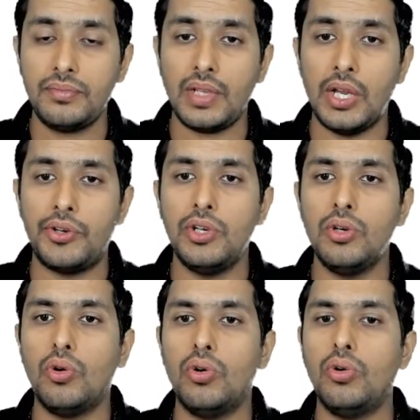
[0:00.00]
to
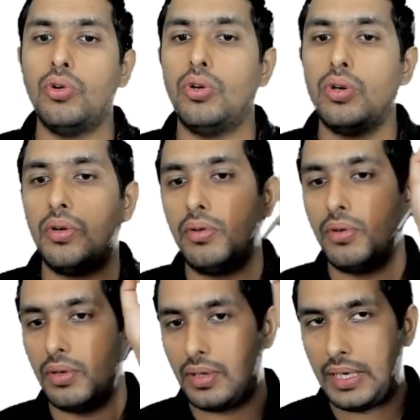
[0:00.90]
go
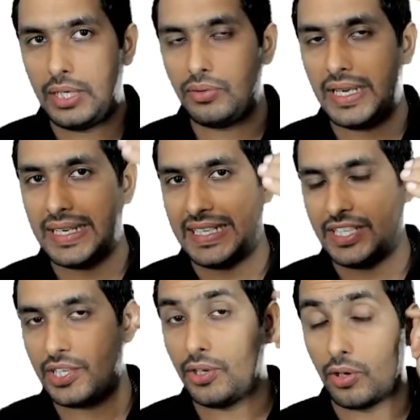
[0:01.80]
into that
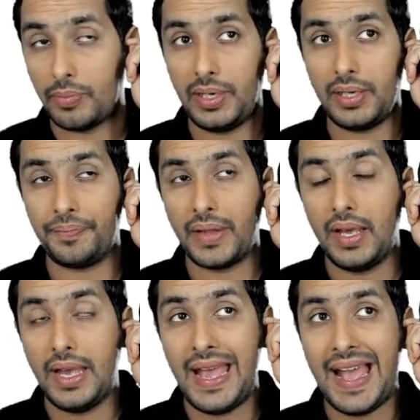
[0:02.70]
initial document
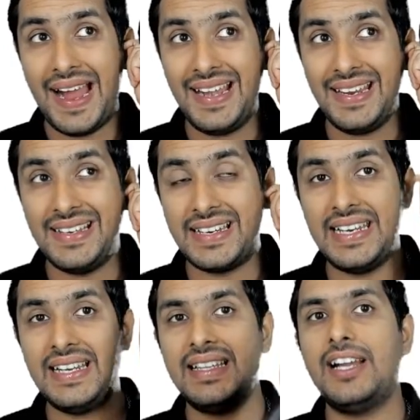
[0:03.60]
and
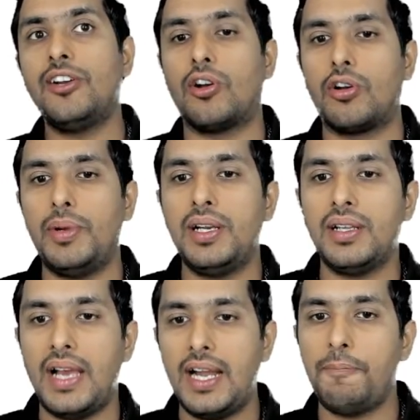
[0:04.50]
read that document
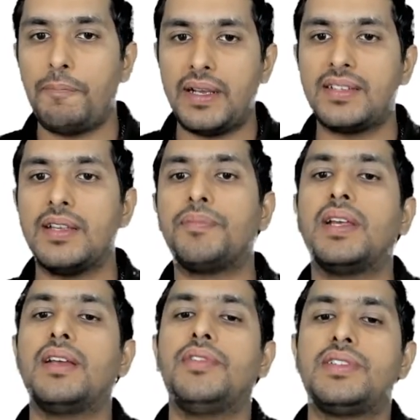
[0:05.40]
and pick
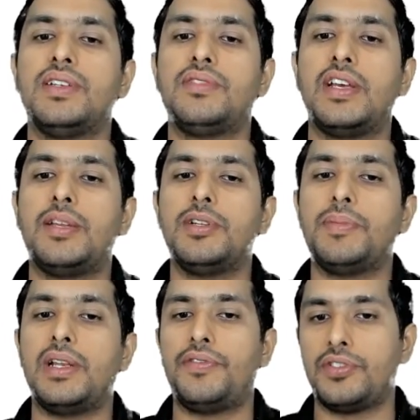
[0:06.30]
something which is very much
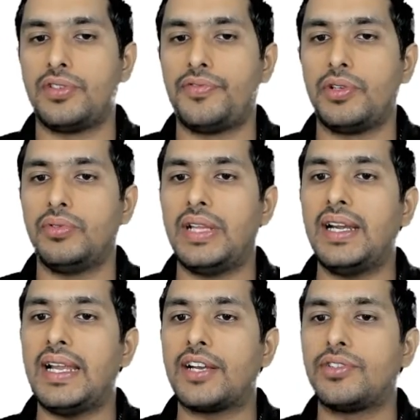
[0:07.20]
beneficial for you. That
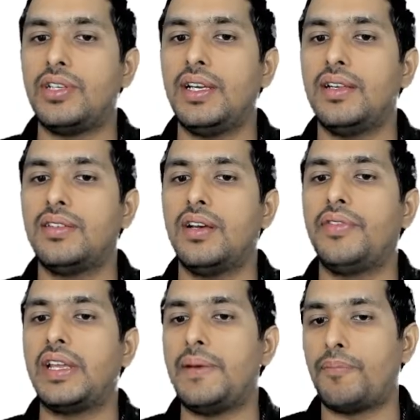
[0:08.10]
actually is a
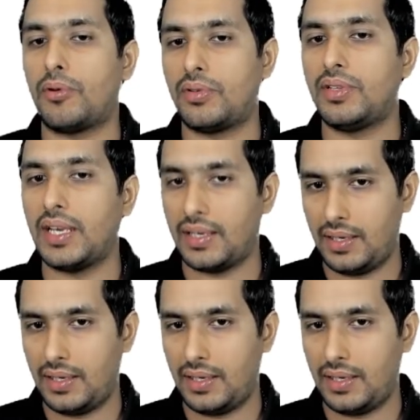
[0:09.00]
very important thing.